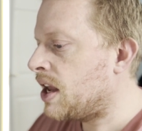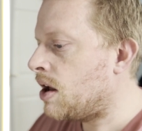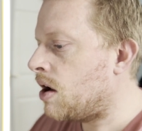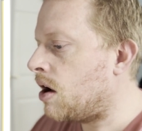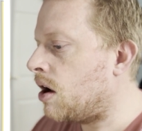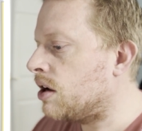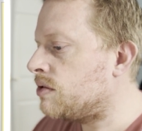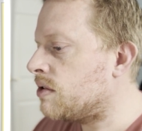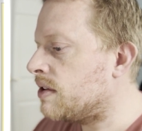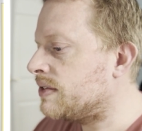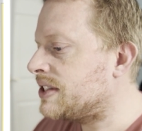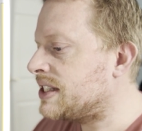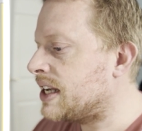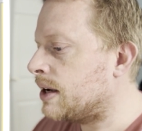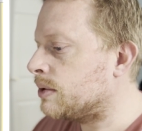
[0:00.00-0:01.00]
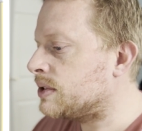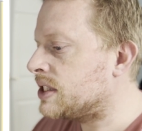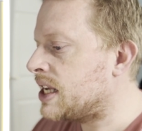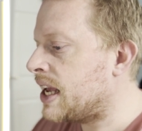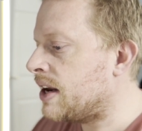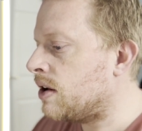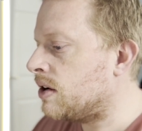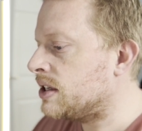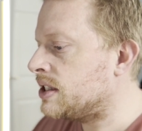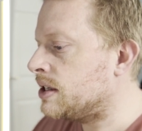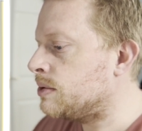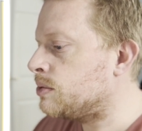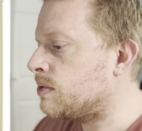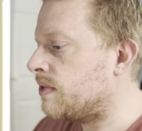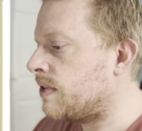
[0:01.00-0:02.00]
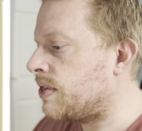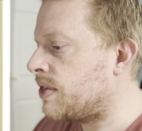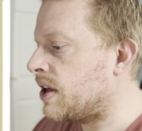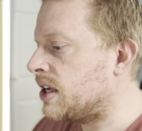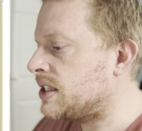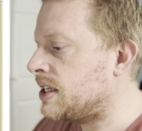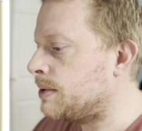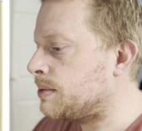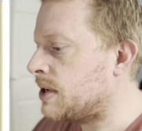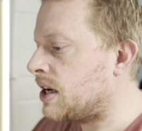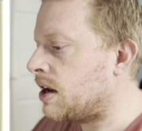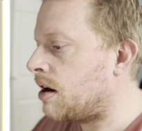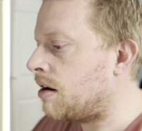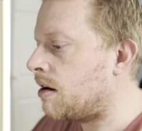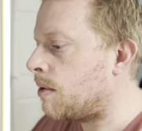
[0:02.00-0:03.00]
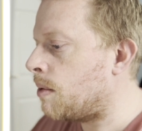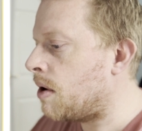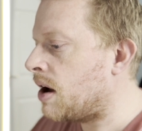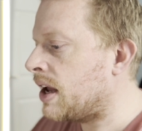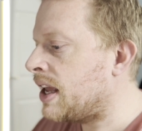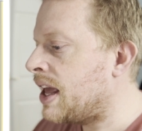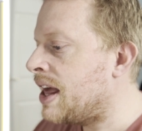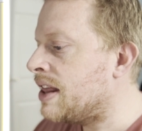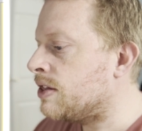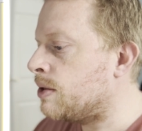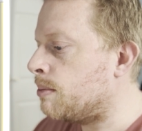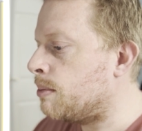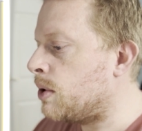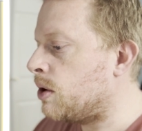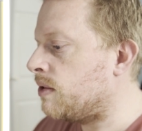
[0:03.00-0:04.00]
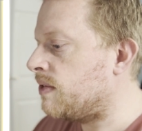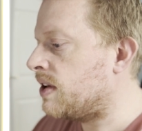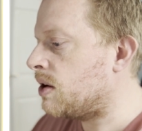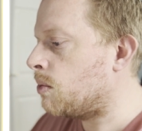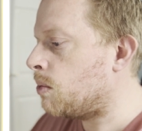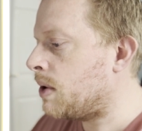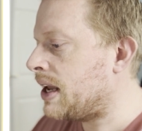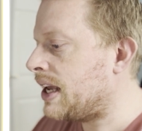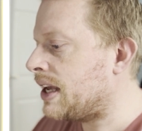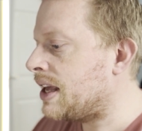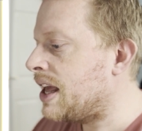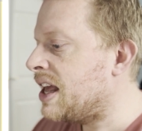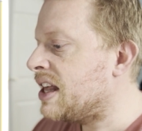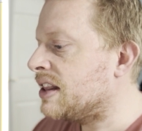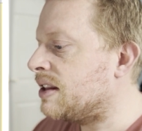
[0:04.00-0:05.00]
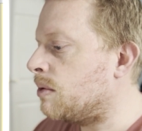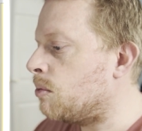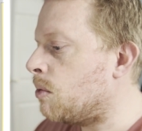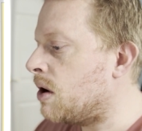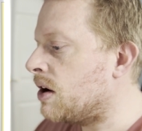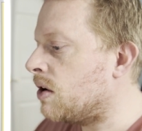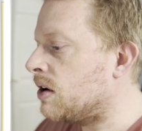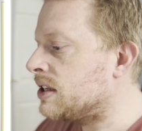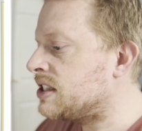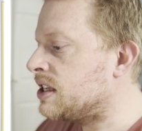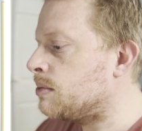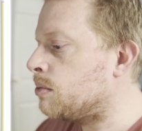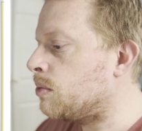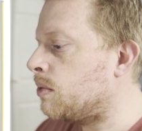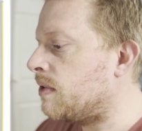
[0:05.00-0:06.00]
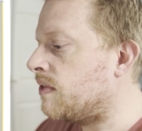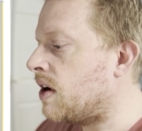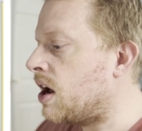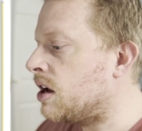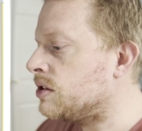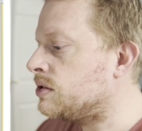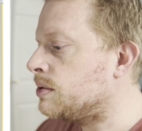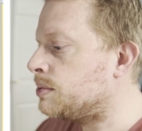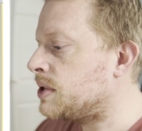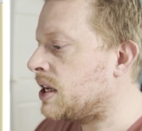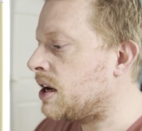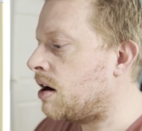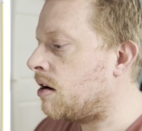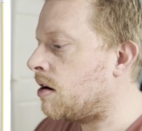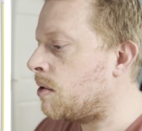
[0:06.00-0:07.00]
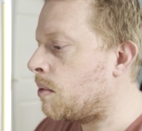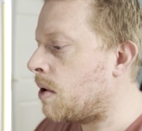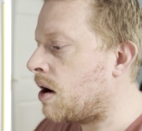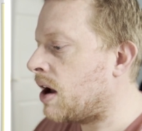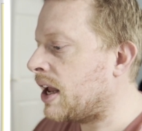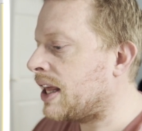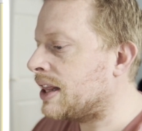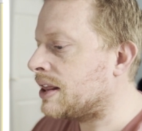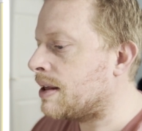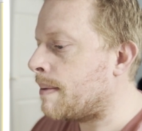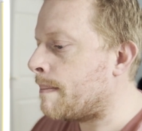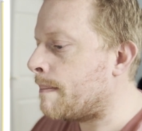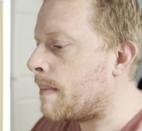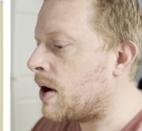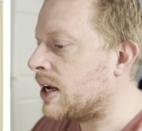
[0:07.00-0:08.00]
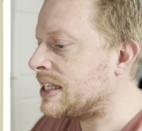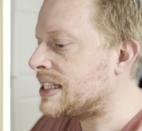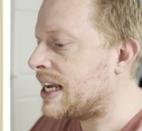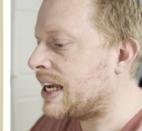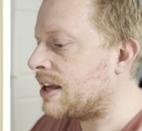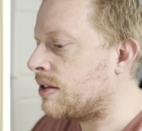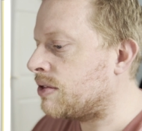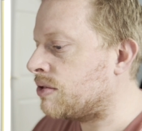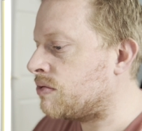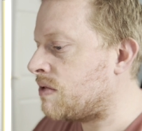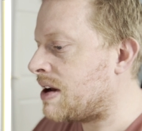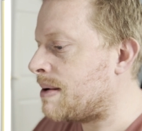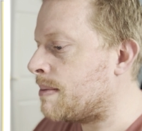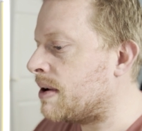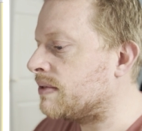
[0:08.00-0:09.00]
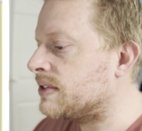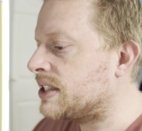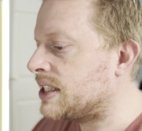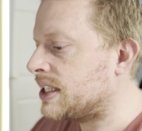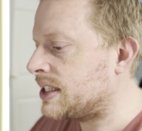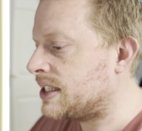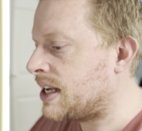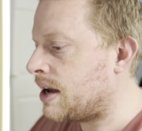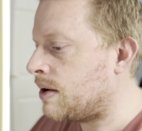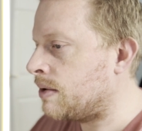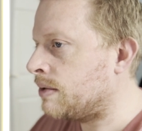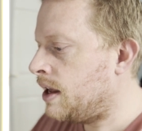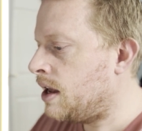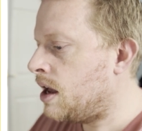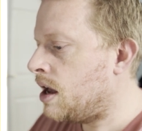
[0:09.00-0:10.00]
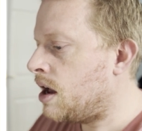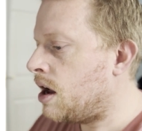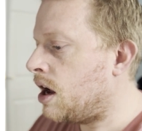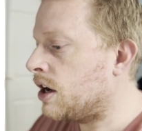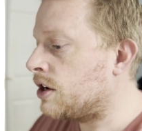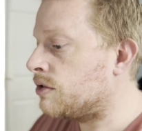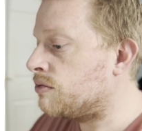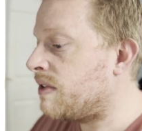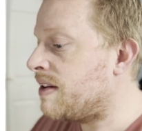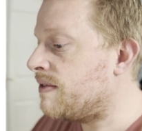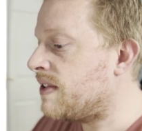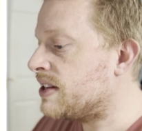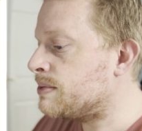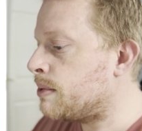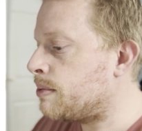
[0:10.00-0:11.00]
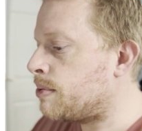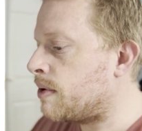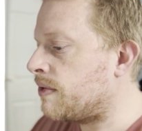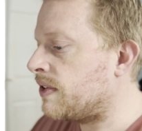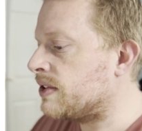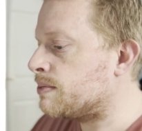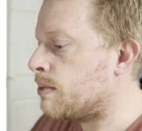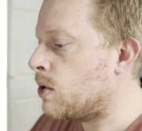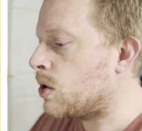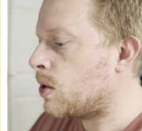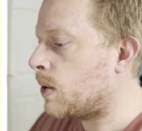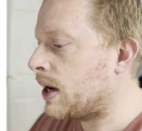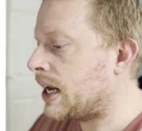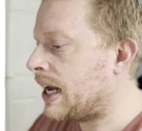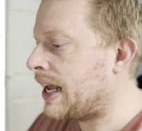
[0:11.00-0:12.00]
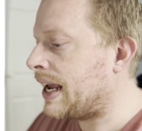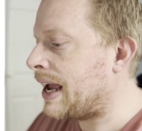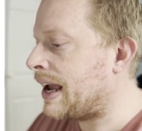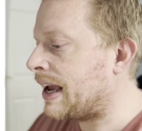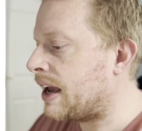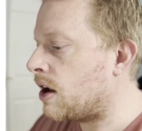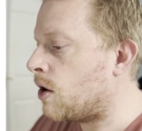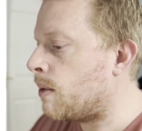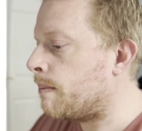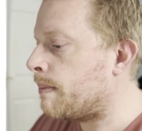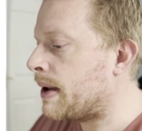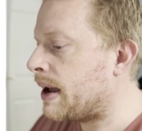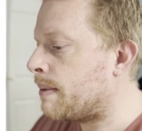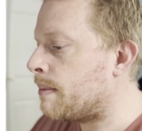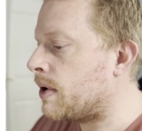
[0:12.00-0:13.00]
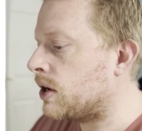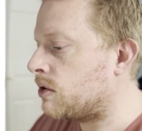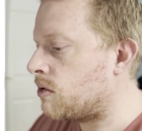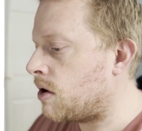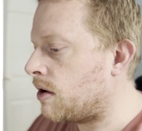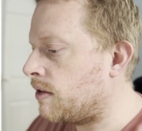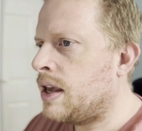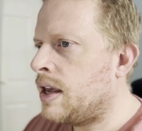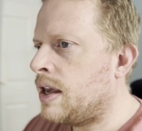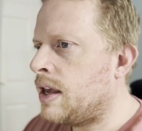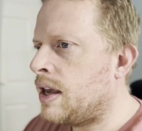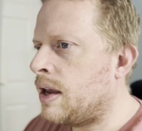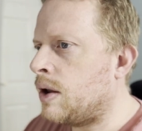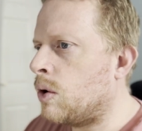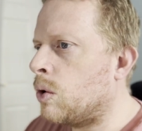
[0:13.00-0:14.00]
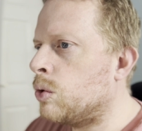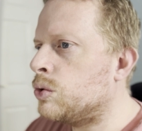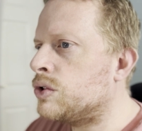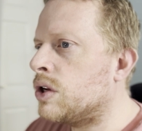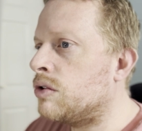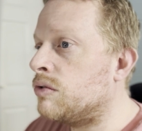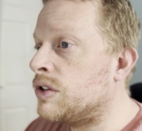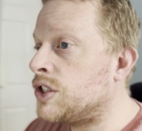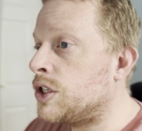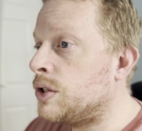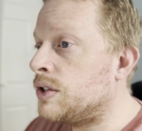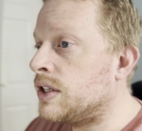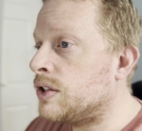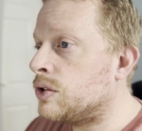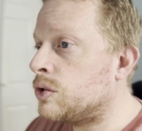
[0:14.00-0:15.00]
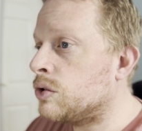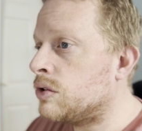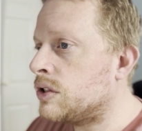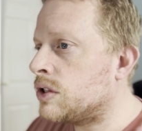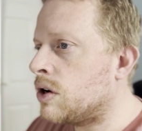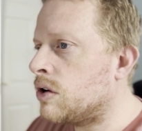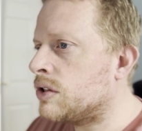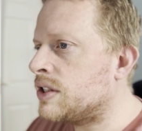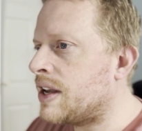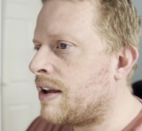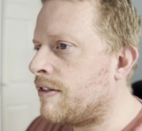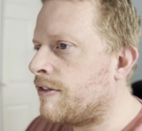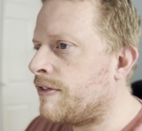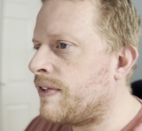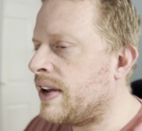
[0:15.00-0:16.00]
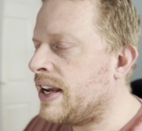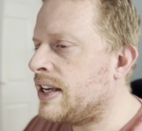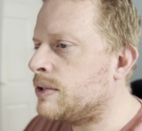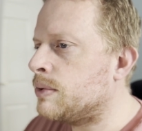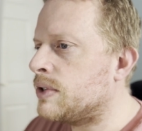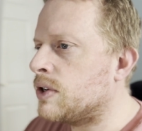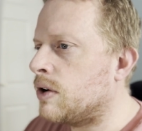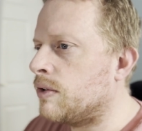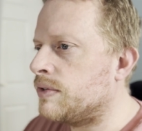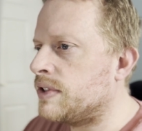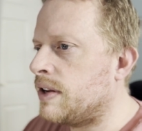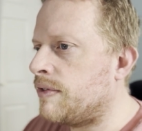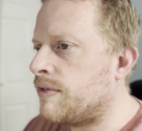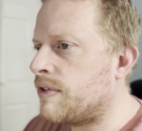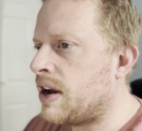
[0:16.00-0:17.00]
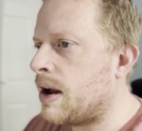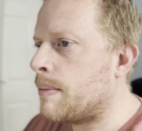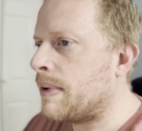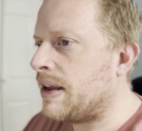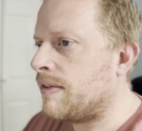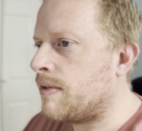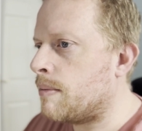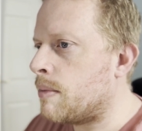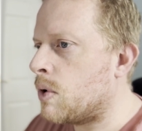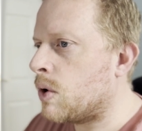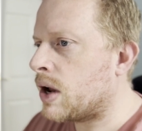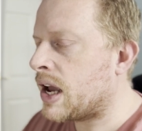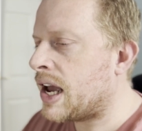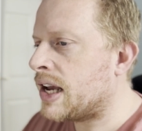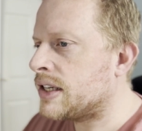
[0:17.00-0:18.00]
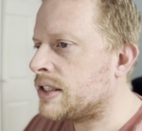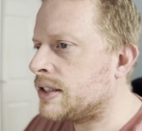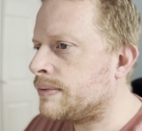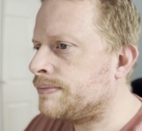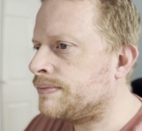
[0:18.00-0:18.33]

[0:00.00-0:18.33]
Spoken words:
I'd rather sell 10 items with a 30% ROI that move in a week than one item with 100% ROI that might take 3 months to sell. I could reinvest my profits more quickly and compound my growth. It also reduces storage costs and fees, which obviously free up even more cash.